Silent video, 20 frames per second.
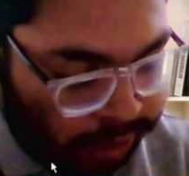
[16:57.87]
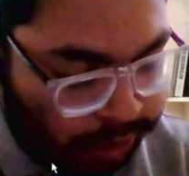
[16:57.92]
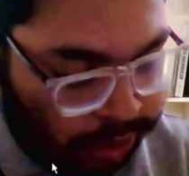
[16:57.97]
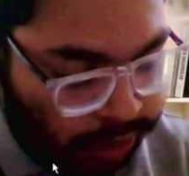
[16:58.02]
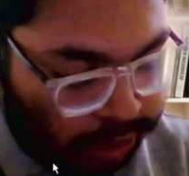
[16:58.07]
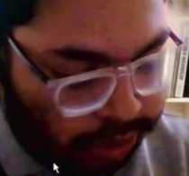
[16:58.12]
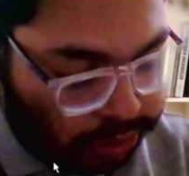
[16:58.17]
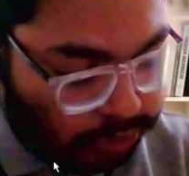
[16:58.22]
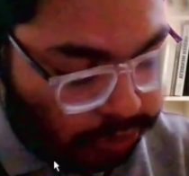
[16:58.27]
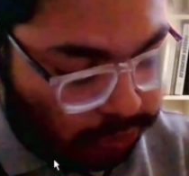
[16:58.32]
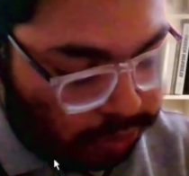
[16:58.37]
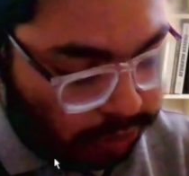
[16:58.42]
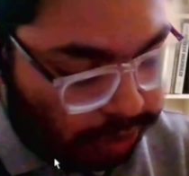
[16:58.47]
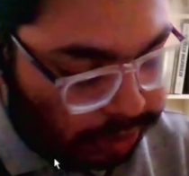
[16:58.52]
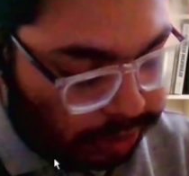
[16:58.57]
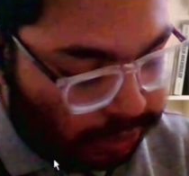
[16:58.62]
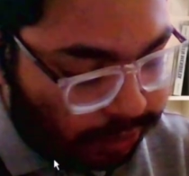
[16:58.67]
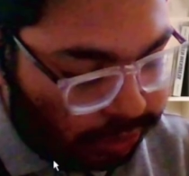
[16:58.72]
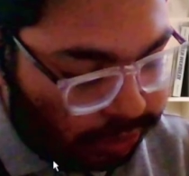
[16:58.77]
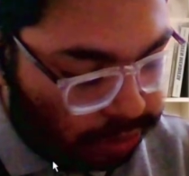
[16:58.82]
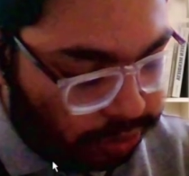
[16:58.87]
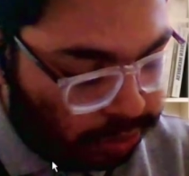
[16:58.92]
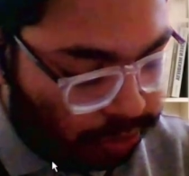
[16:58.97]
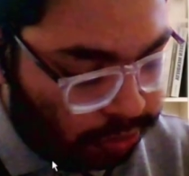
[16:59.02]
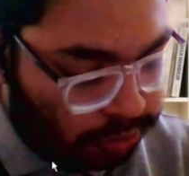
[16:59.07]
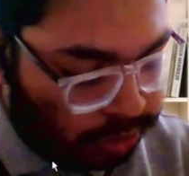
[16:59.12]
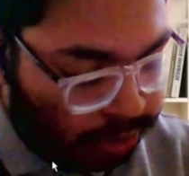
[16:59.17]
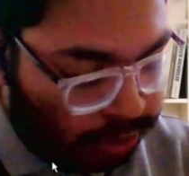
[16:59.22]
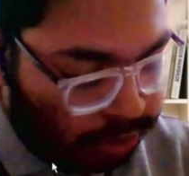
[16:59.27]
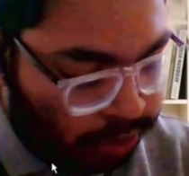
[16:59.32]
So this is
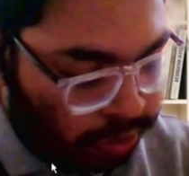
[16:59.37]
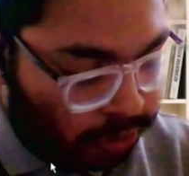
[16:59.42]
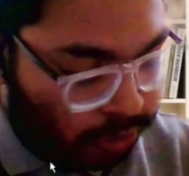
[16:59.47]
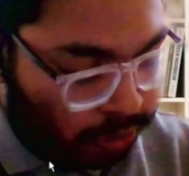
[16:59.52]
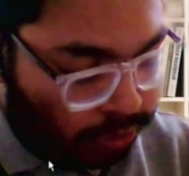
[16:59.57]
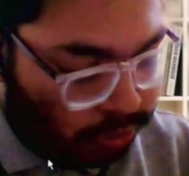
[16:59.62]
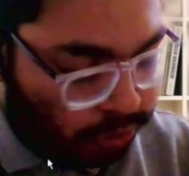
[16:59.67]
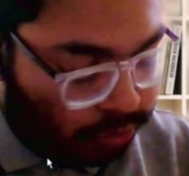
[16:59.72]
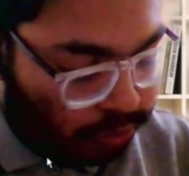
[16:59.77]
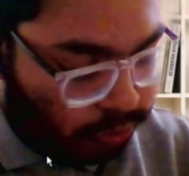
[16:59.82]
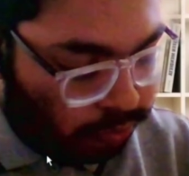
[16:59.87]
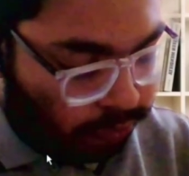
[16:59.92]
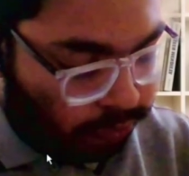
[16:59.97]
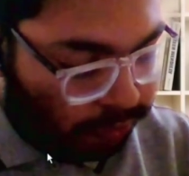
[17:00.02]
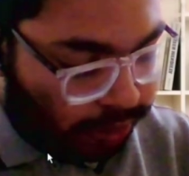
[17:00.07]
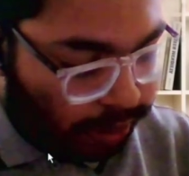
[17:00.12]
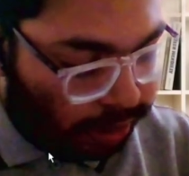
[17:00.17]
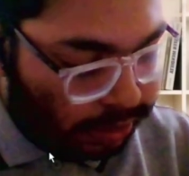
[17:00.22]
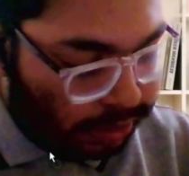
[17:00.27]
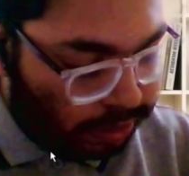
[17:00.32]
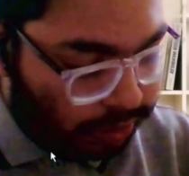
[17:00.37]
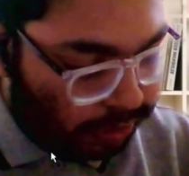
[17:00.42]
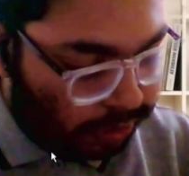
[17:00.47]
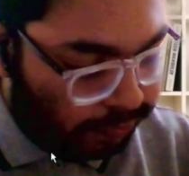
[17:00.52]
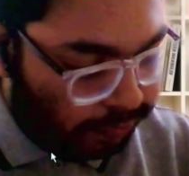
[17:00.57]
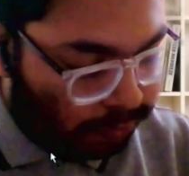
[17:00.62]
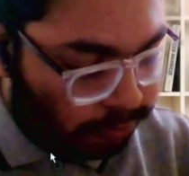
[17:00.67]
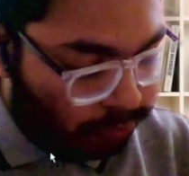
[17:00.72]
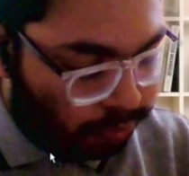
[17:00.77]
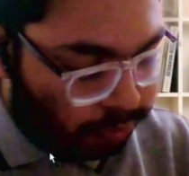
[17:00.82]
covariance. If
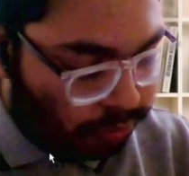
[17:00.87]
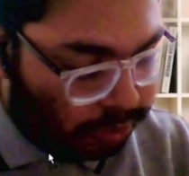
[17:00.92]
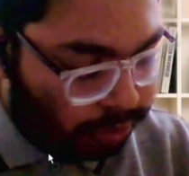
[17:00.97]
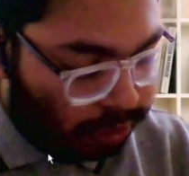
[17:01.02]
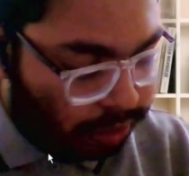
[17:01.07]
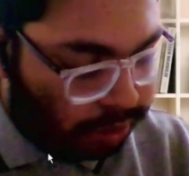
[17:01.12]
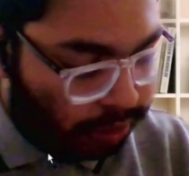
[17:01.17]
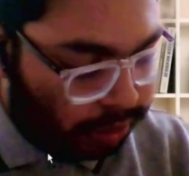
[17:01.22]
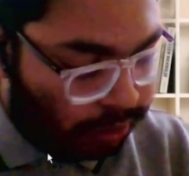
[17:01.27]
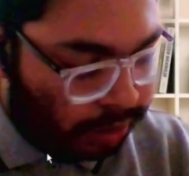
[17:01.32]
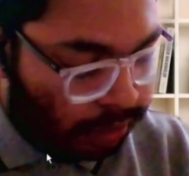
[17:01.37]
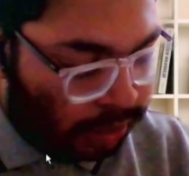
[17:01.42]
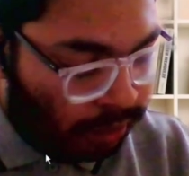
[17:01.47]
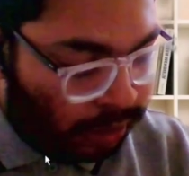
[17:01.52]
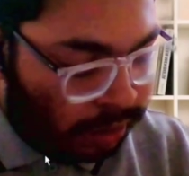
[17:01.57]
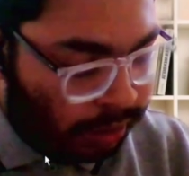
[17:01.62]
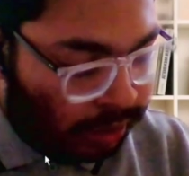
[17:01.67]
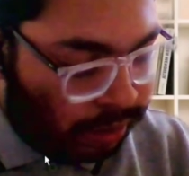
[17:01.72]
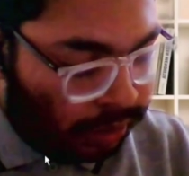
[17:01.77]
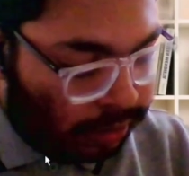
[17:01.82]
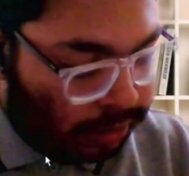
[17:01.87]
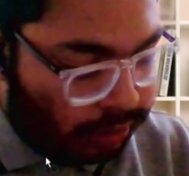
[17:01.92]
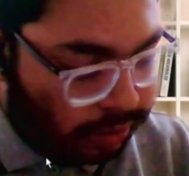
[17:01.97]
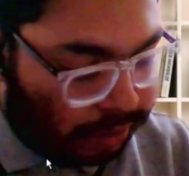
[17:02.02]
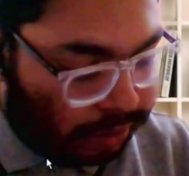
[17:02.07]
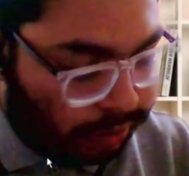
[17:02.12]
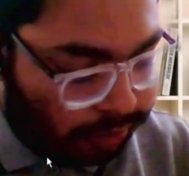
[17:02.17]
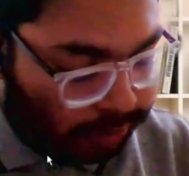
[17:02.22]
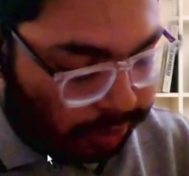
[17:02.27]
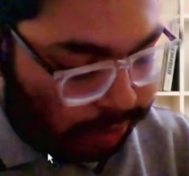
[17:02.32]
you
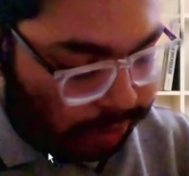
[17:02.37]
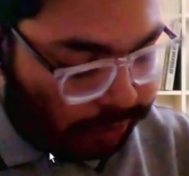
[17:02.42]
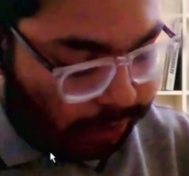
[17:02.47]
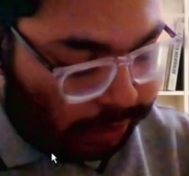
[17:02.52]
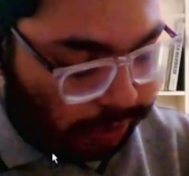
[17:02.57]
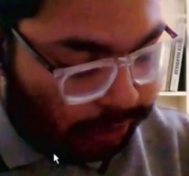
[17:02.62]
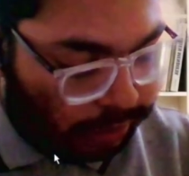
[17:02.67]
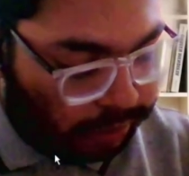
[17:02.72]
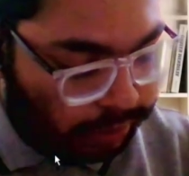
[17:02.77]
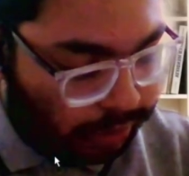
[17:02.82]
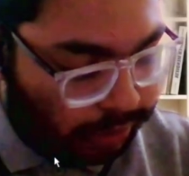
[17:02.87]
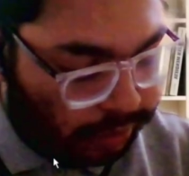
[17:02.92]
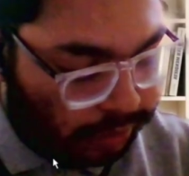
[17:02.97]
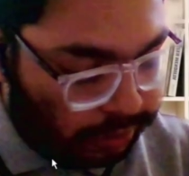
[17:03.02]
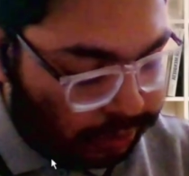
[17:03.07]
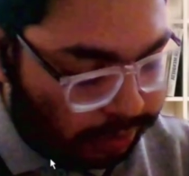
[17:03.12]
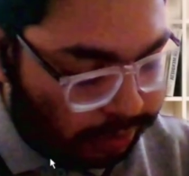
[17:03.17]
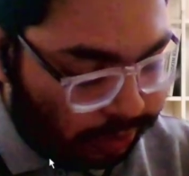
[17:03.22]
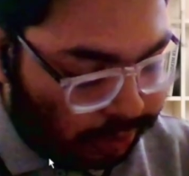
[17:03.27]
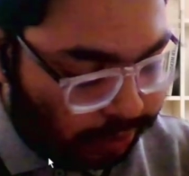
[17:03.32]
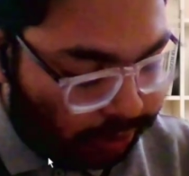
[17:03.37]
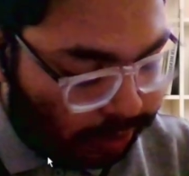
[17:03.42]
see, it is